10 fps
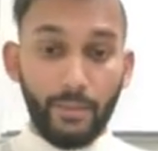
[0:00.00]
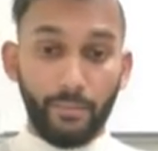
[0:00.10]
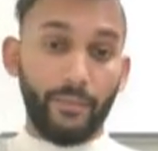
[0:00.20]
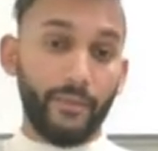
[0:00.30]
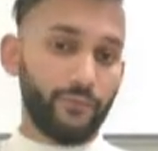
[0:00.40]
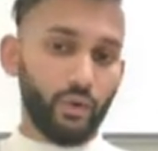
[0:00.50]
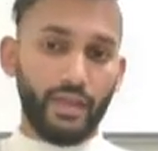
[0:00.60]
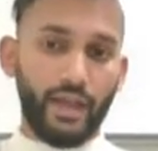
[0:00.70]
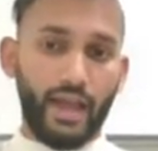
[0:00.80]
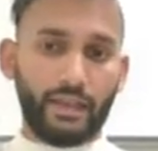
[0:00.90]
But before
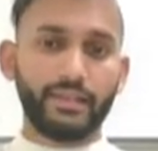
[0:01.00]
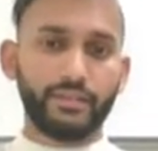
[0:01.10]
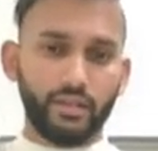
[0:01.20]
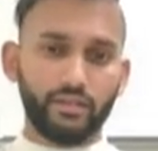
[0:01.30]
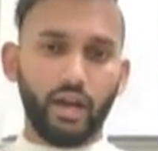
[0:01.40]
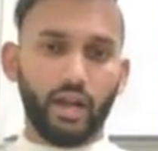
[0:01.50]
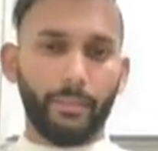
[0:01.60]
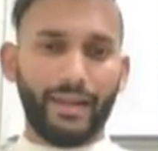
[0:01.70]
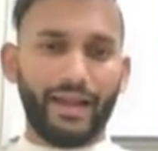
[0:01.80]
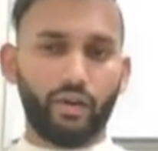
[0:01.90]
that, let's just talk
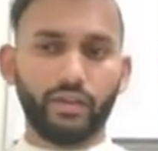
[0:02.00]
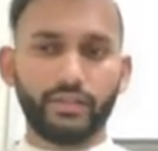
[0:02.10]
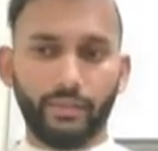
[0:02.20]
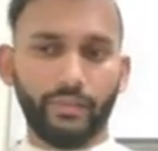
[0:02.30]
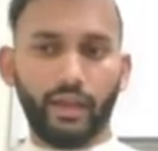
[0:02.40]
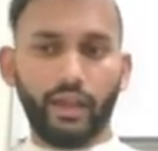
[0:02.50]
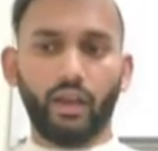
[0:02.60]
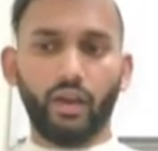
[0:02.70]
about something.